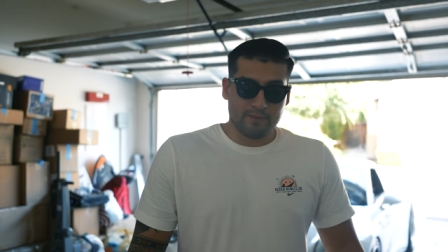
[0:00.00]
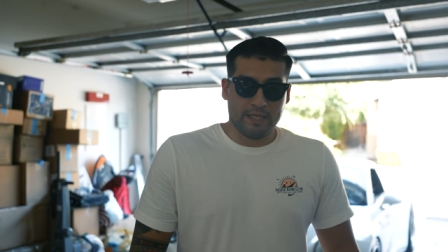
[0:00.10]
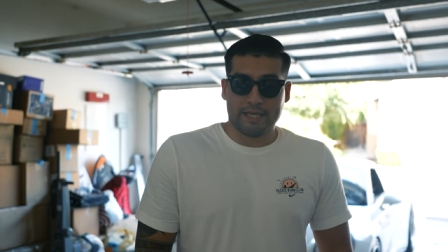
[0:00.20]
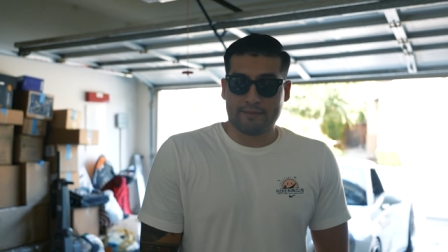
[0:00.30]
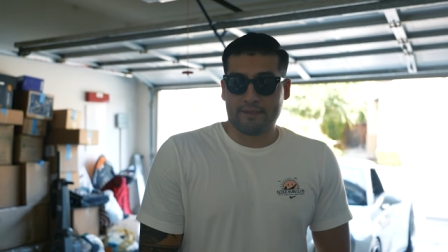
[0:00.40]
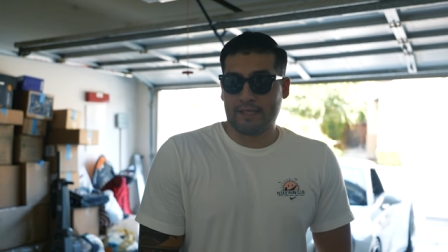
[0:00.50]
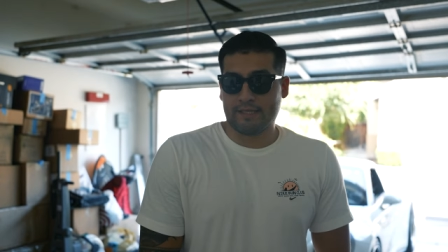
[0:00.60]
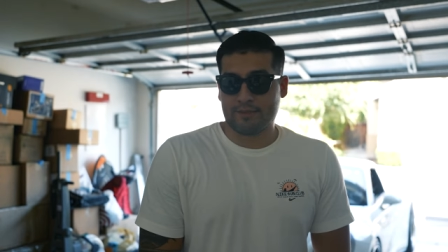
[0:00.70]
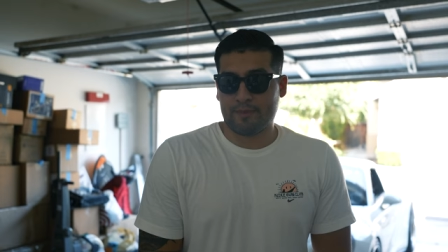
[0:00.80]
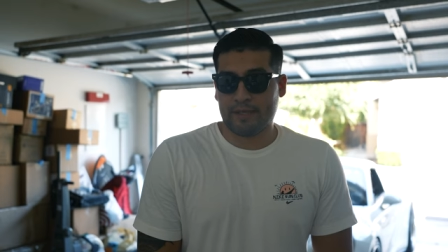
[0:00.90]
yeah,
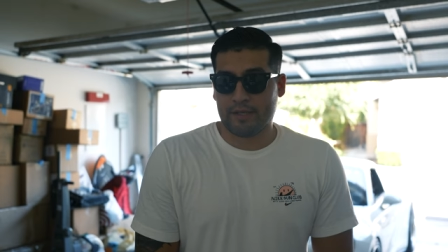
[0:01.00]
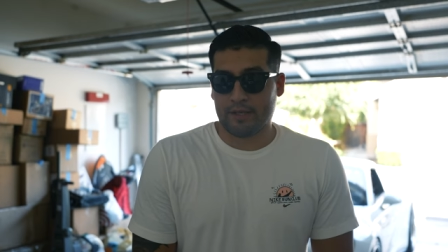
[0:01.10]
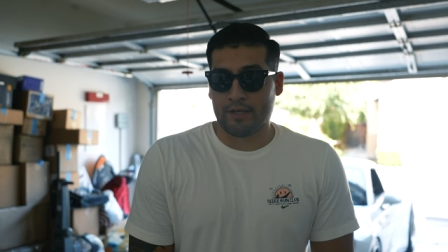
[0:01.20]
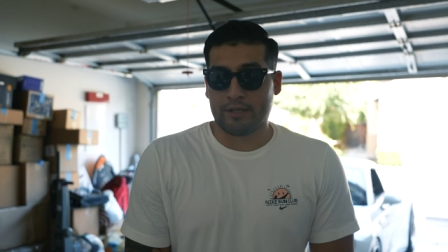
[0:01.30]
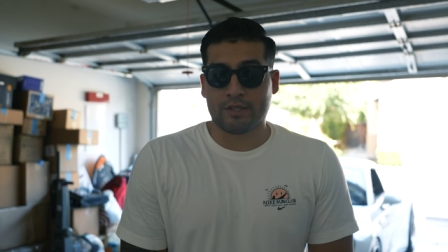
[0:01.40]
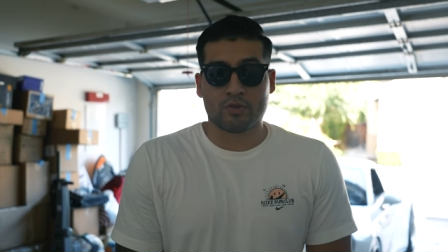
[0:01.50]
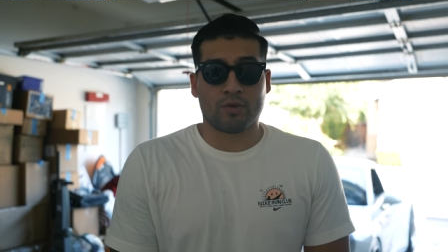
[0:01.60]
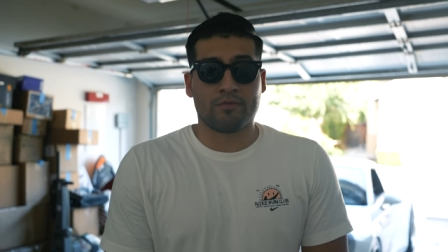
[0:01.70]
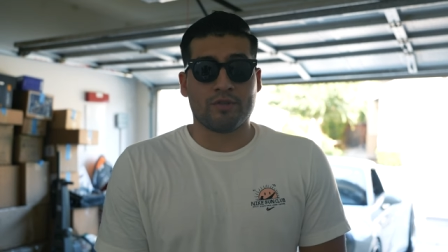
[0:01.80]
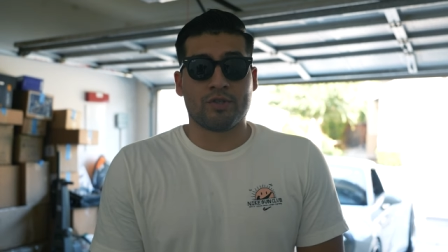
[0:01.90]
it's been nothing
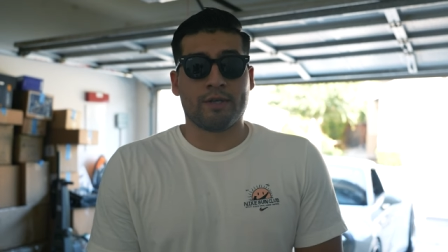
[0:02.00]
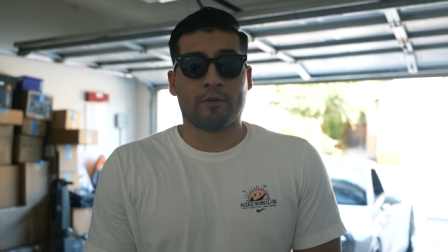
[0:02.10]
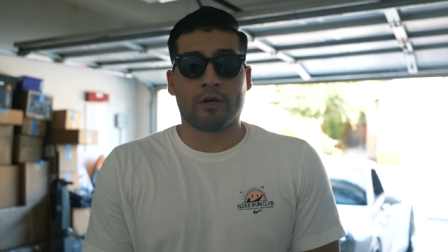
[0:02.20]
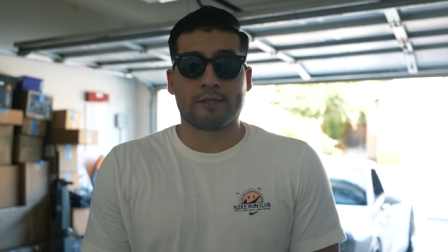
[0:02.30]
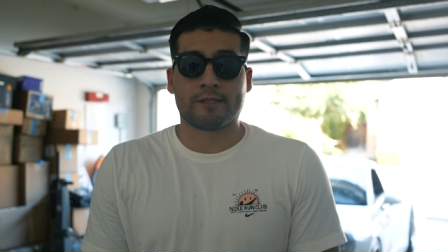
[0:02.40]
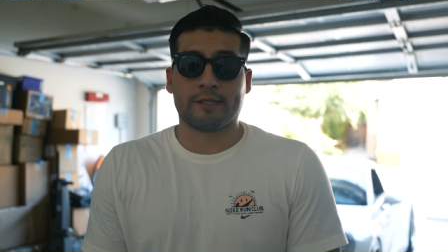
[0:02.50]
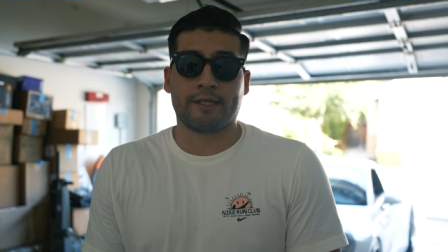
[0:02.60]
short of a dream, honestly.